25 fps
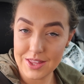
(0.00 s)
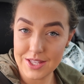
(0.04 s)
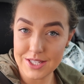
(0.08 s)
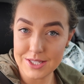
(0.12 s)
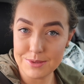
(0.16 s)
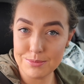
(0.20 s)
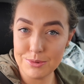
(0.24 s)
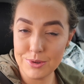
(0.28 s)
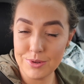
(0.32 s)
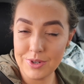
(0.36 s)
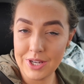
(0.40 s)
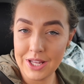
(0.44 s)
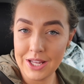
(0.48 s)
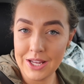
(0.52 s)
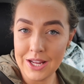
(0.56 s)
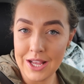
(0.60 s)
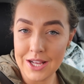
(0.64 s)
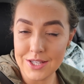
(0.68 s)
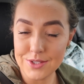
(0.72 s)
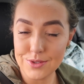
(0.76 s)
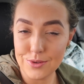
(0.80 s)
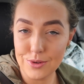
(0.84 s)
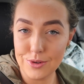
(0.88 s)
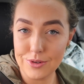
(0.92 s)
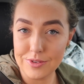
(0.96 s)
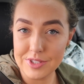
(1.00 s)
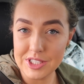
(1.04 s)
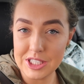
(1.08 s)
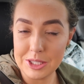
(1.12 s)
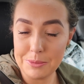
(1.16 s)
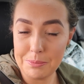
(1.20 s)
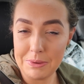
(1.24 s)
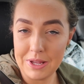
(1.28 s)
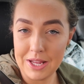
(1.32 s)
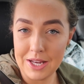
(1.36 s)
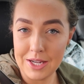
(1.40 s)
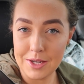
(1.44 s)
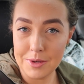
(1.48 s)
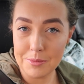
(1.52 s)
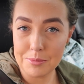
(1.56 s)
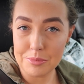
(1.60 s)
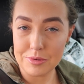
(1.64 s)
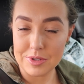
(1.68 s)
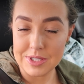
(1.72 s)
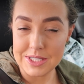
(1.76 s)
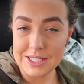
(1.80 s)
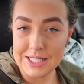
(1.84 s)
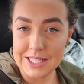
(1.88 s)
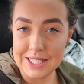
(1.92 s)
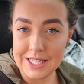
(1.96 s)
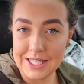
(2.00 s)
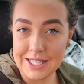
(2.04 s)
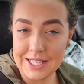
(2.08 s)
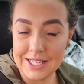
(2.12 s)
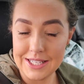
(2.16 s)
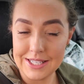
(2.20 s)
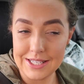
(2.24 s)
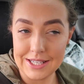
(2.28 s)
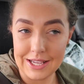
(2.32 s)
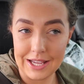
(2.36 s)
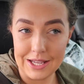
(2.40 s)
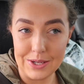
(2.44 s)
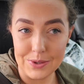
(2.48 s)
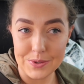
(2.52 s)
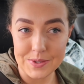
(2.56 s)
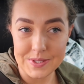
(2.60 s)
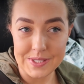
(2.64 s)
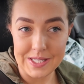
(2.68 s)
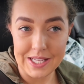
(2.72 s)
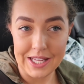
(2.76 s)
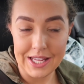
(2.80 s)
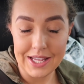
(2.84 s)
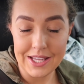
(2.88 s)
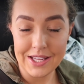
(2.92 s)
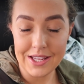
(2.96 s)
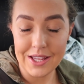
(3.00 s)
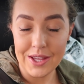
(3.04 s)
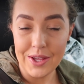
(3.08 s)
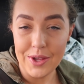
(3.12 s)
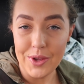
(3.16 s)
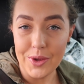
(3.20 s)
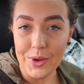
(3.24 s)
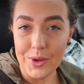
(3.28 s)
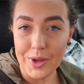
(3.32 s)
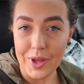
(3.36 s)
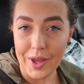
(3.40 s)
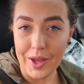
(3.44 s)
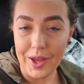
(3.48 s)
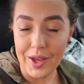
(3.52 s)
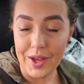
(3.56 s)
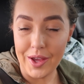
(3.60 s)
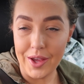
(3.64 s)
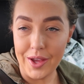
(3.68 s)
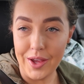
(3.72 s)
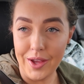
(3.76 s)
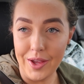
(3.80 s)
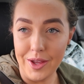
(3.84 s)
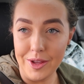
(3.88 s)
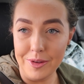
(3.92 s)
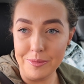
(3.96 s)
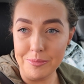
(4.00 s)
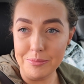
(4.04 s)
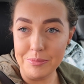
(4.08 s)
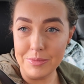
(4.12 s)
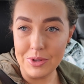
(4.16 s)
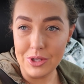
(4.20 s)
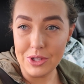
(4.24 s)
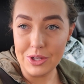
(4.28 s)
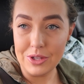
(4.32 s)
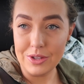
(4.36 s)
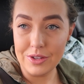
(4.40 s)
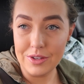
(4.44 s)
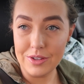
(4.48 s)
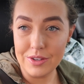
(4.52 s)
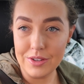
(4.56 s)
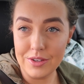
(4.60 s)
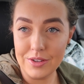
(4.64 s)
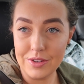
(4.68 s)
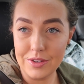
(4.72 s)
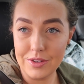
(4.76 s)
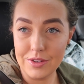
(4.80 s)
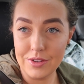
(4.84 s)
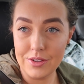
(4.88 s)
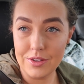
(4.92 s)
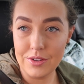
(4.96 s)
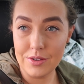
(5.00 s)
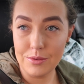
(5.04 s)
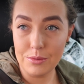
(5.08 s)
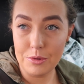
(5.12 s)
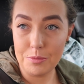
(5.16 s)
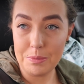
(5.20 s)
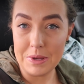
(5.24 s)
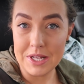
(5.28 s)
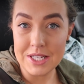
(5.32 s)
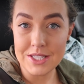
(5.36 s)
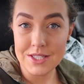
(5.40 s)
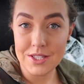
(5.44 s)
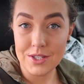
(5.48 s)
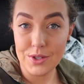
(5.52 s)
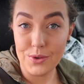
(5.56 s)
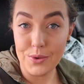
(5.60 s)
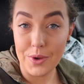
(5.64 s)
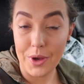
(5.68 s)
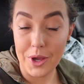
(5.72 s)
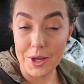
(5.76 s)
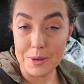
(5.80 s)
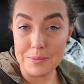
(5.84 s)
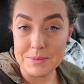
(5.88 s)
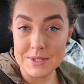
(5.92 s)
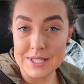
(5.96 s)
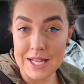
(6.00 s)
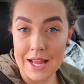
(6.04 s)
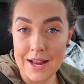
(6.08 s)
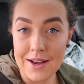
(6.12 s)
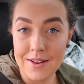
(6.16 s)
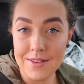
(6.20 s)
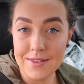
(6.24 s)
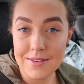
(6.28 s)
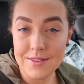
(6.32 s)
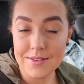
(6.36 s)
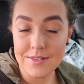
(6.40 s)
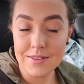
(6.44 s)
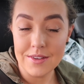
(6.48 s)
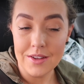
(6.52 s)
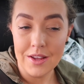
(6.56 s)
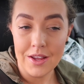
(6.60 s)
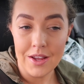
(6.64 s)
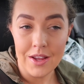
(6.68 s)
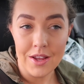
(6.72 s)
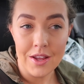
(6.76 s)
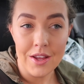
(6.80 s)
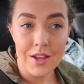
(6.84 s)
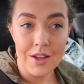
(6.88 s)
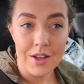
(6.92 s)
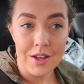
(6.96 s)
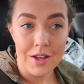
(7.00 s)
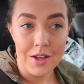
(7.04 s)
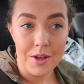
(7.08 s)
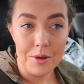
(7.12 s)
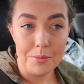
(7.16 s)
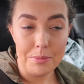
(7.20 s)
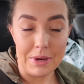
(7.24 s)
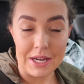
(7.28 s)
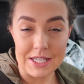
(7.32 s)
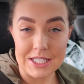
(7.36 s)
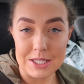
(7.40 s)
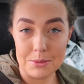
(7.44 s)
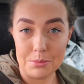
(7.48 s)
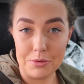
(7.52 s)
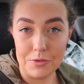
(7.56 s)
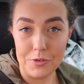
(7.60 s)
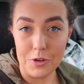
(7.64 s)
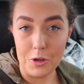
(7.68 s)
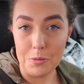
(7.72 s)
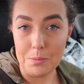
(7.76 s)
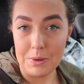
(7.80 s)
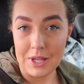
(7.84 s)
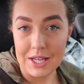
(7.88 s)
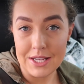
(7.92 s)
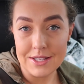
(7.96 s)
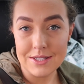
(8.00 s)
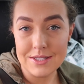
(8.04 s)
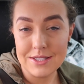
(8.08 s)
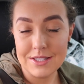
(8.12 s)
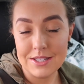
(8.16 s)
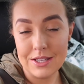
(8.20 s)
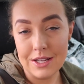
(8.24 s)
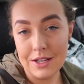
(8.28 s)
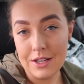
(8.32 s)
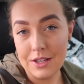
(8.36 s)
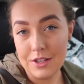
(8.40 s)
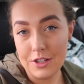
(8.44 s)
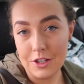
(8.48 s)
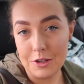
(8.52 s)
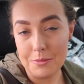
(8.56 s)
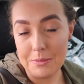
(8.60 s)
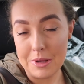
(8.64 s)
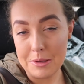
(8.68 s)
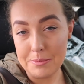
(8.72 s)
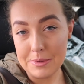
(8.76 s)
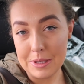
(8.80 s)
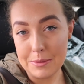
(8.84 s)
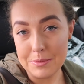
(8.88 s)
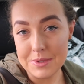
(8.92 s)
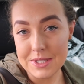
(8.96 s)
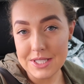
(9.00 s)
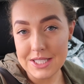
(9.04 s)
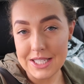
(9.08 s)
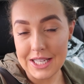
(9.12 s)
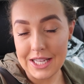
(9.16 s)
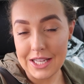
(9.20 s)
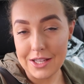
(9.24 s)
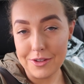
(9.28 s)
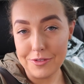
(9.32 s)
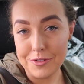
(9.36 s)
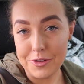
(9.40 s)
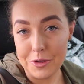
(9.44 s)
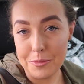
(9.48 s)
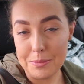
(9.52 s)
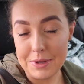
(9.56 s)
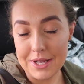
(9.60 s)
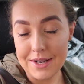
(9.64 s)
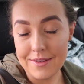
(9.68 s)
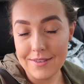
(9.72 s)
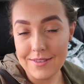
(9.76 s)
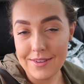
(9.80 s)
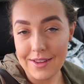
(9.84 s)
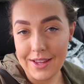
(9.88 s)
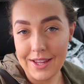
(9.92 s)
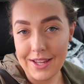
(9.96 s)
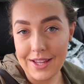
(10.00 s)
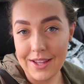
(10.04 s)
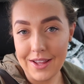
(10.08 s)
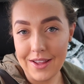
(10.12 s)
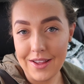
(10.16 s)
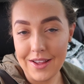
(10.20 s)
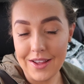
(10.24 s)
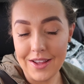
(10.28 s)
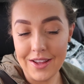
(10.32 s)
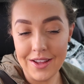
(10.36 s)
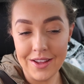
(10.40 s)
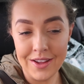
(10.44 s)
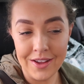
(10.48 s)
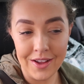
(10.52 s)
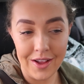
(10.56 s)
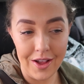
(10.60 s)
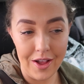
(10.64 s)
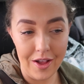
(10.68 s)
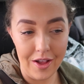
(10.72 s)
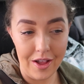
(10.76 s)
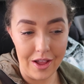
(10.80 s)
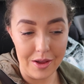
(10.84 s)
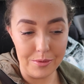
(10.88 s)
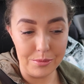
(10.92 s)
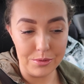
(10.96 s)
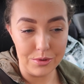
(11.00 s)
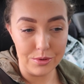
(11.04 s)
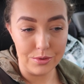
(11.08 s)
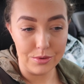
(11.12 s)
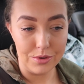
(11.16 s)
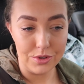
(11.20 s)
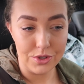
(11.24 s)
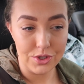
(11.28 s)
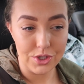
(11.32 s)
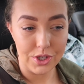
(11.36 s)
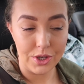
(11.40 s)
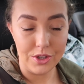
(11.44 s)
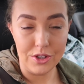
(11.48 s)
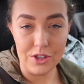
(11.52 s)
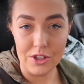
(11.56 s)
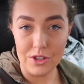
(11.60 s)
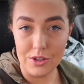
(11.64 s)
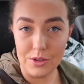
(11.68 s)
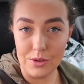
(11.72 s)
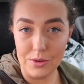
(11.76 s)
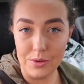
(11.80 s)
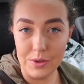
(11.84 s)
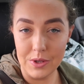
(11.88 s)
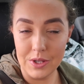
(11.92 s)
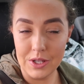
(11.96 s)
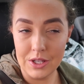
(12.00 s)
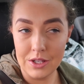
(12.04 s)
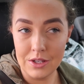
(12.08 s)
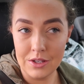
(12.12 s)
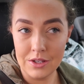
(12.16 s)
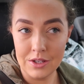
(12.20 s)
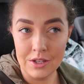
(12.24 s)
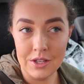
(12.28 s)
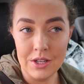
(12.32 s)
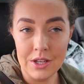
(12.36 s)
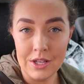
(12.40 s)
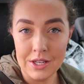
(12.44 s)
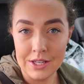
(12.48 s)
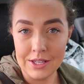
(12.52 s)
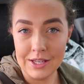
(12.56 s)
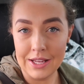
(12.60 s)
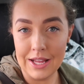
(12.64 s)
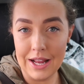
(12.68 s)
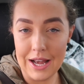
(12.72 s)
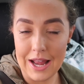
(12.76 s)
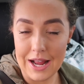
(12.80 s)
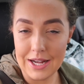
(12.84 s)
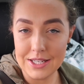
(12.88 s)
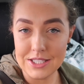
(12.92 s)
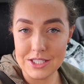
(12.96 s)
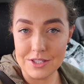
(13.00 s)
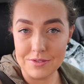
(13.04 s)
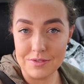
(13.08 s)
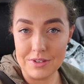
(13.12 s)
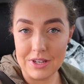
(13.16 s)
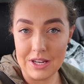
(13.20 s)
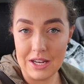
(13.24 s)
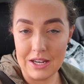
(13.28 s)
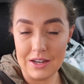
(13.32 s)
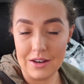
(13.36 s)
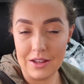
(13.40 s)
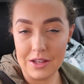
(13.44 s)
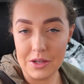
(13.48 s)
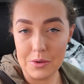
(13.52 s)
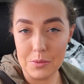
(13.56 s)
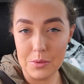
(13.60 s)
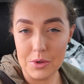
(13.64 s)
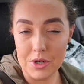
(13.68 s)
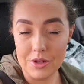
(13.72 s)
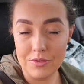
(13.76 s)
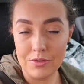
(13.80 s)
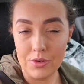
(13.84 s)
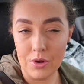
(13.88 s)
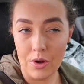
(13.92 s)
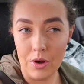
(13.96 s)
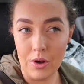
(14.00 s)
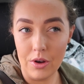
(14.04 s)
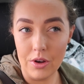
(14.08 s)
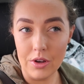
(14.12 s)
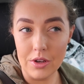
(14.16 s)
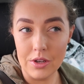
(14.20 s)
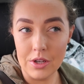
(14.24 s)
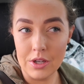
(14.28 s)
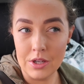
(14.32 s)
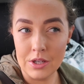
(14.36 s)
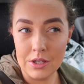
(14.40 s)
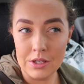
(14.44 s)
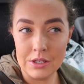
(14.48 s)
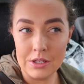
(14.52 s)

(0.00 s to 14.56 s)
This morning has already been pretty chaotic. We've been to Homesense, picked up a few bits. You may be able to see a few bits here. I will show you collectively like what I've got.